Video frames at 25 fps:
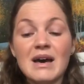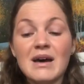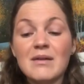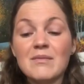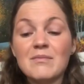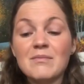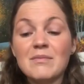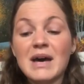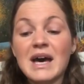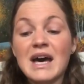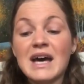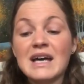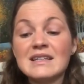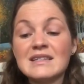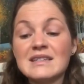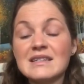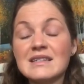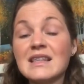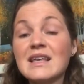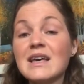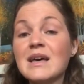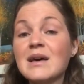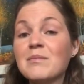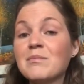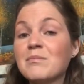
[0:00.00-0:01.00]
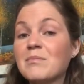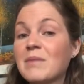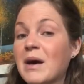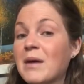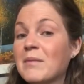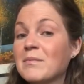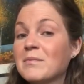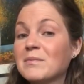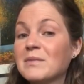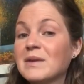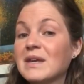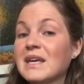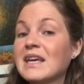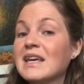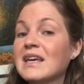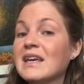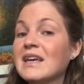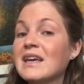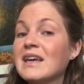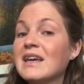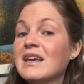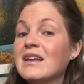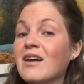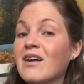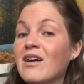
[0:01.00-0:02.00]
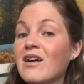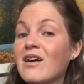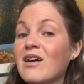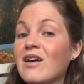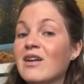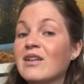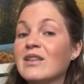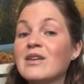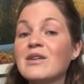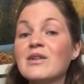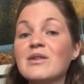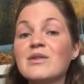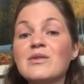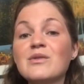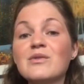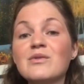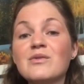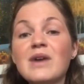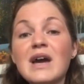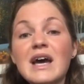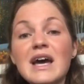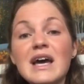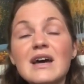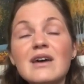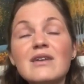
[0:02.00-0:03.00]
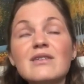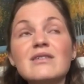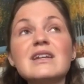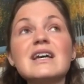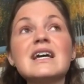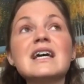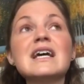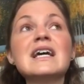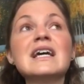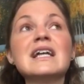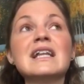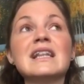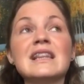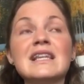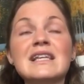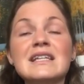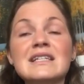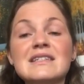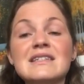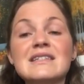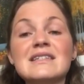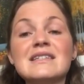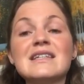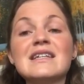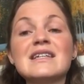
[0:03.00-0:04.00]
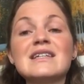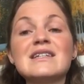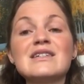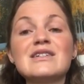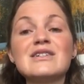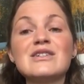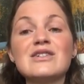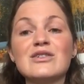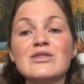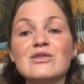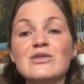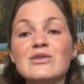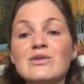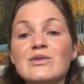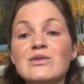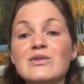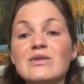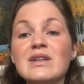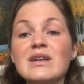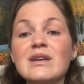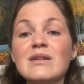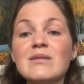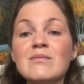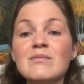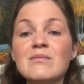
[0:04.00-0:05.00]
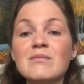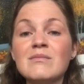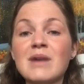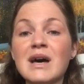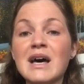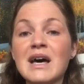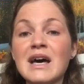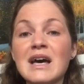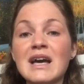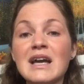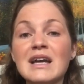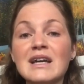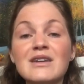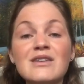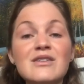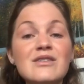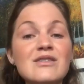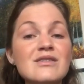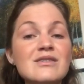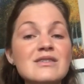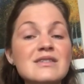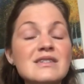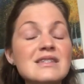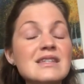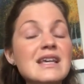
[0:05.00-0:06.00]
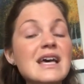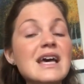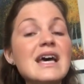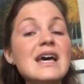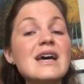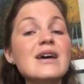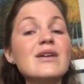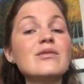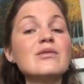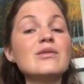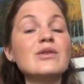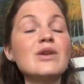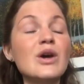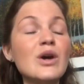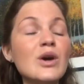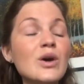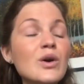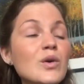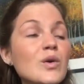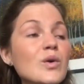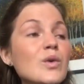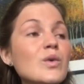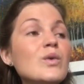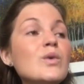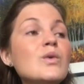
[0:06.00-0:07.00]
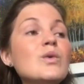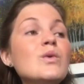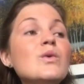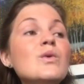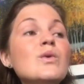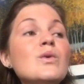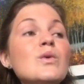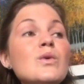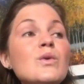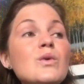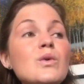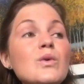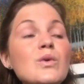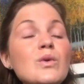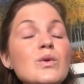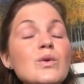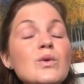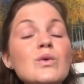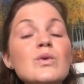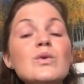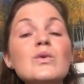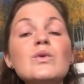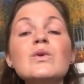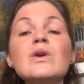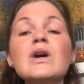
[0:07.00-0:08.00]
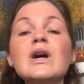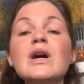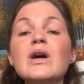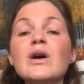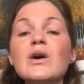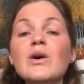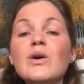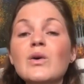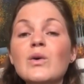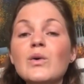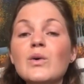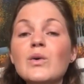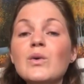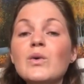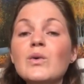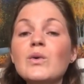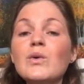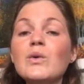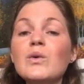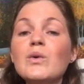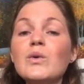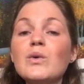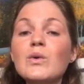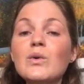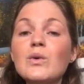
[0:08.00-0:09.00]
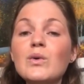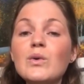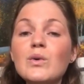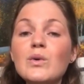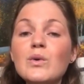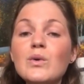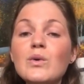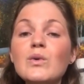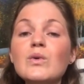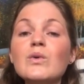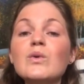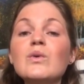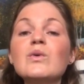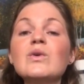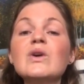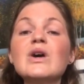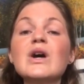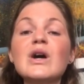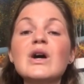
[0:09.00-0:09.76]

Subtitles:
pass the pumpkin all around. Listen to the minor sound. Ooh, ooh,